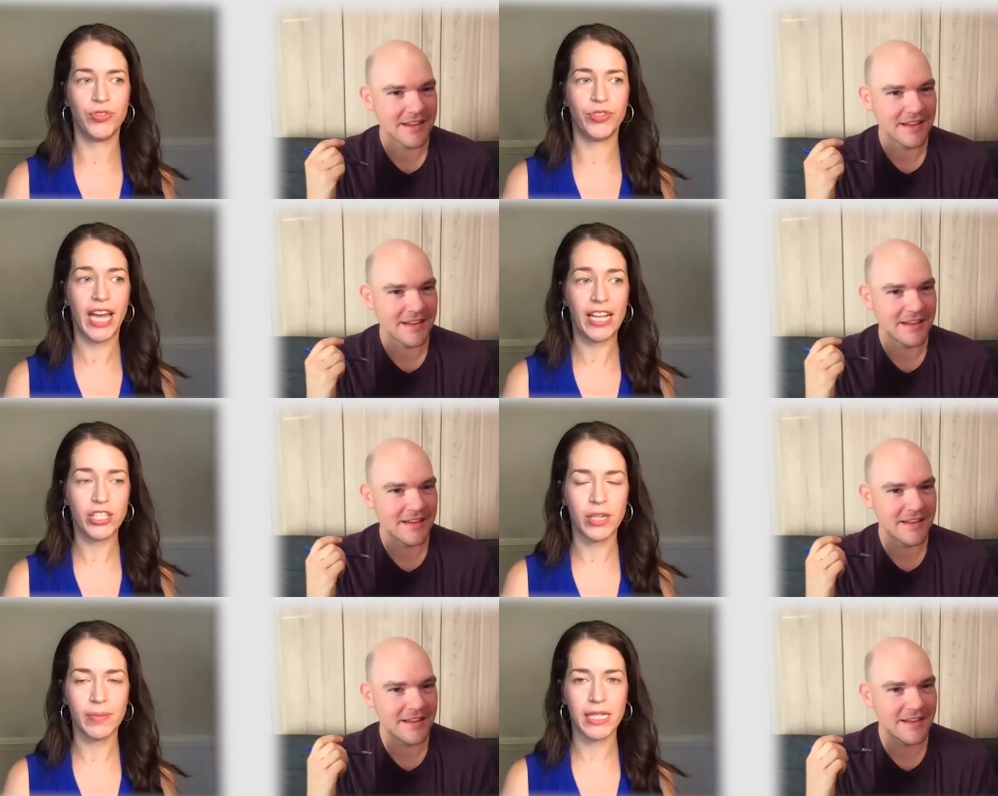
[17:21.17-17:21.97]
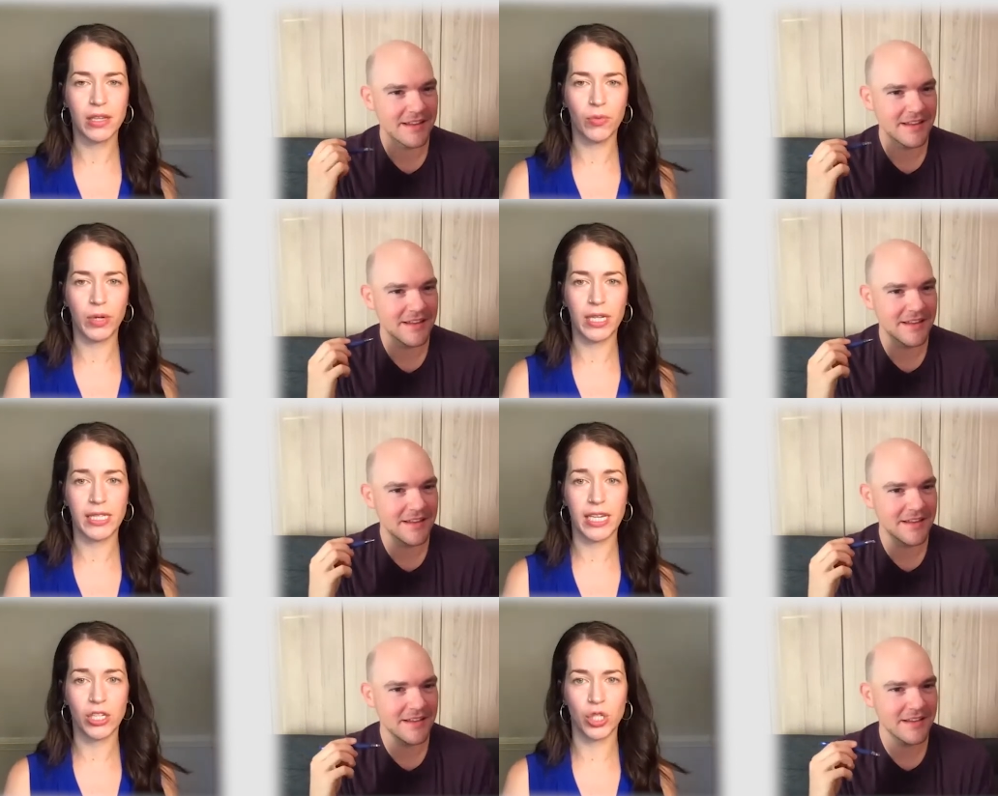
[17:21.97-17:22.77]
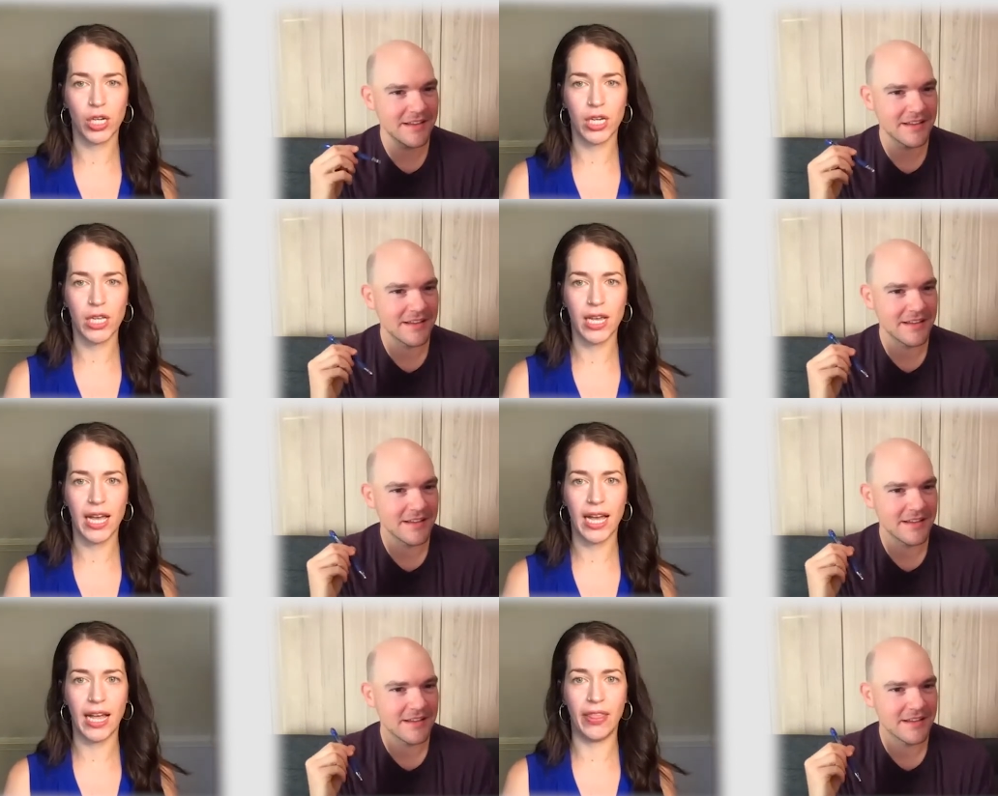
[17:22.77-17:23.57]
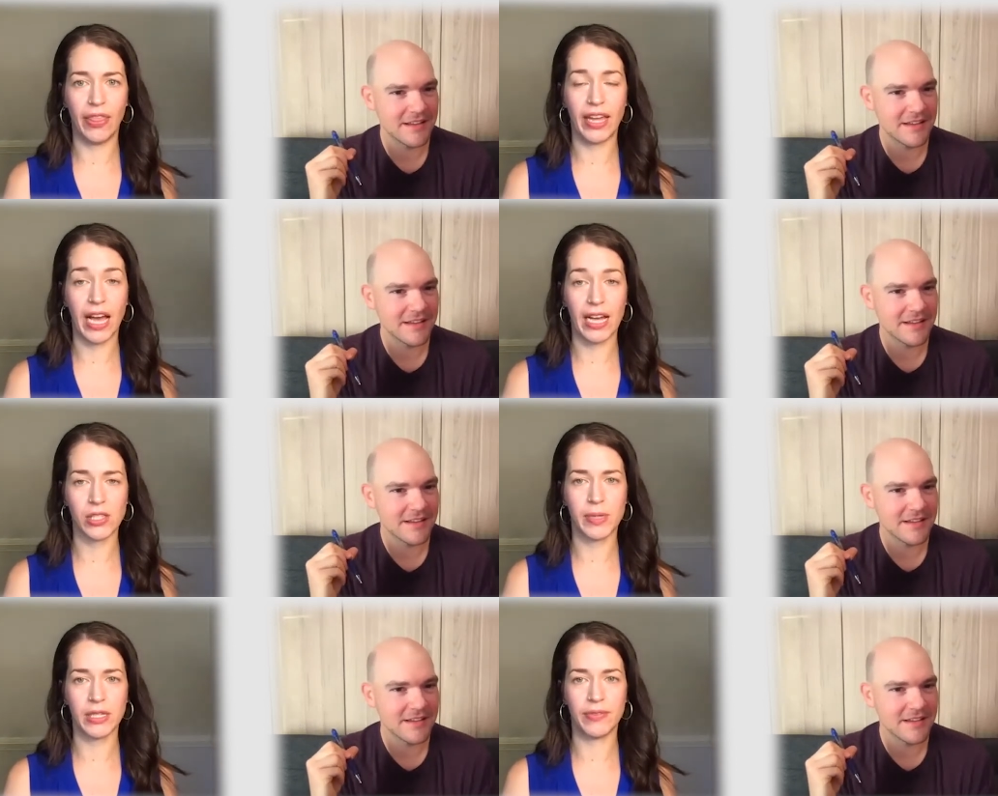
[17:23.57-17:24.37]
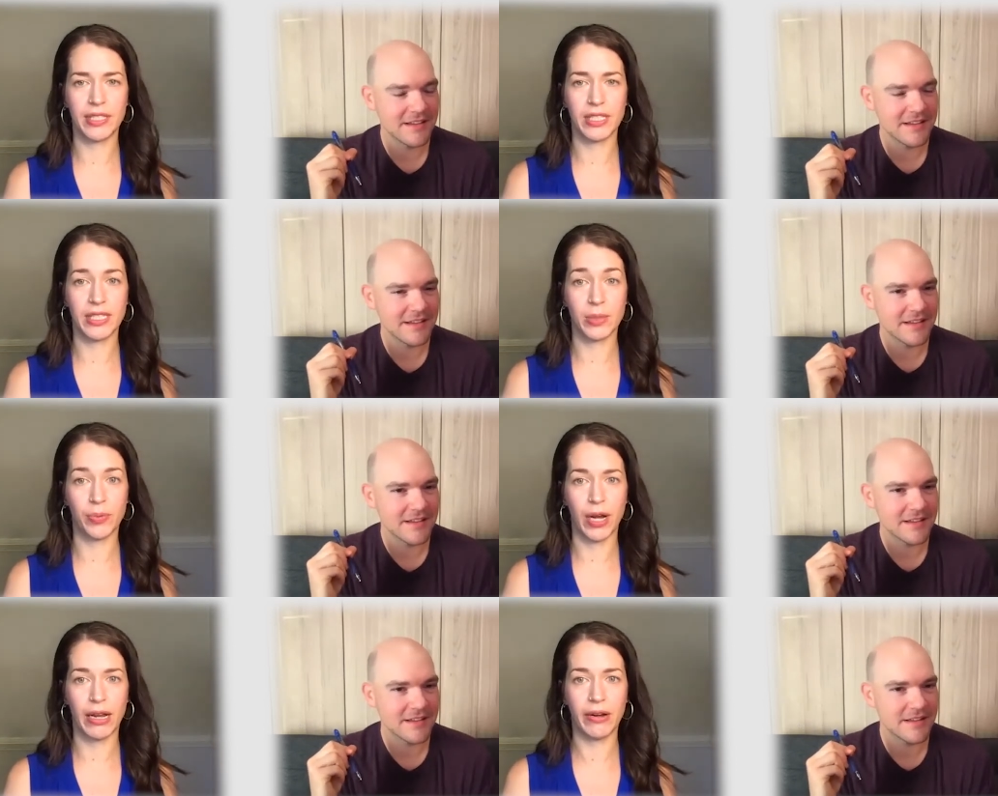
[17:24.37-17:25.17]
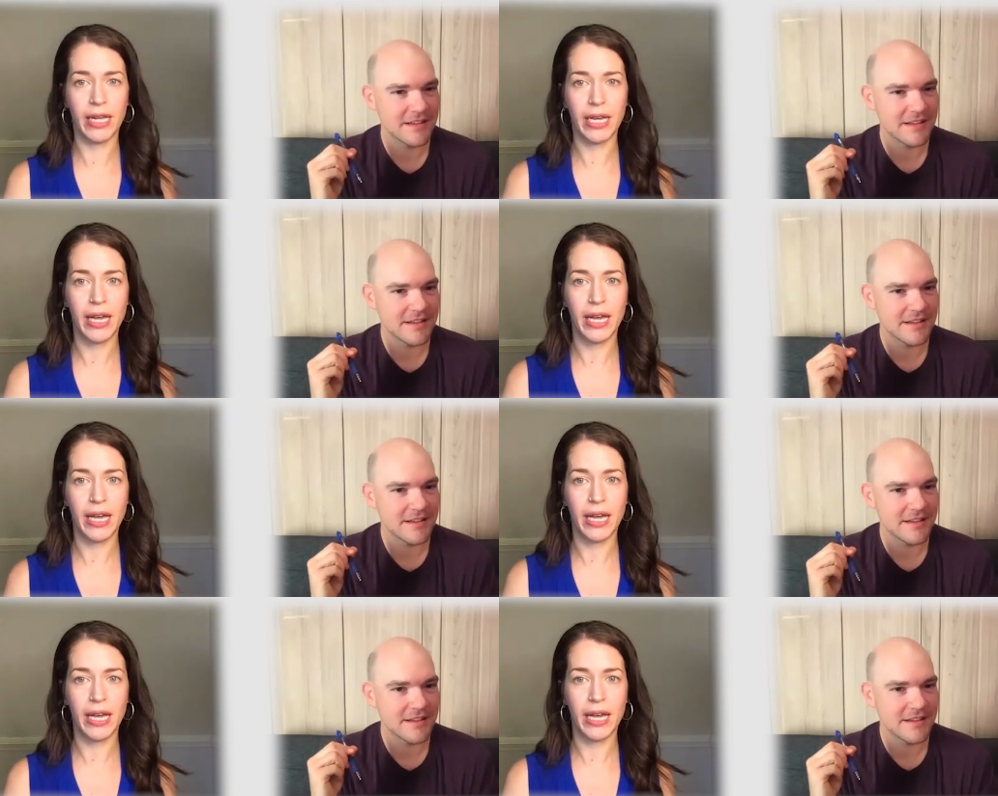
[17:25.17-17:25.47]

Speaker 1: catching myself when I say should and like ask myself, is this a priority?